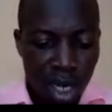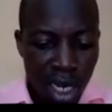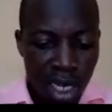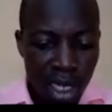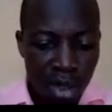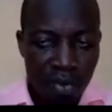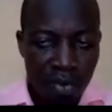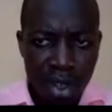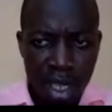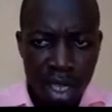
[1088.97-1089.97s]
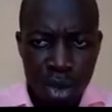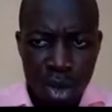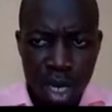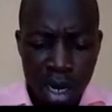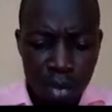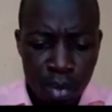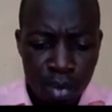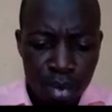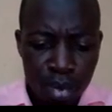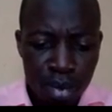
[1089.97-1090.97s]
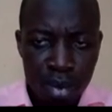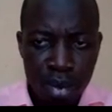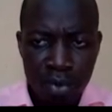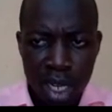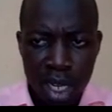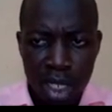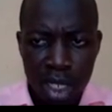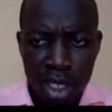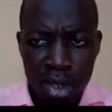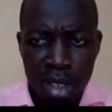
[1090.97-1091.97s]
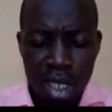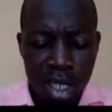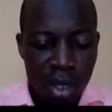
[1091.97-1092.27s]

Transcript: we can use VLOOKUP function,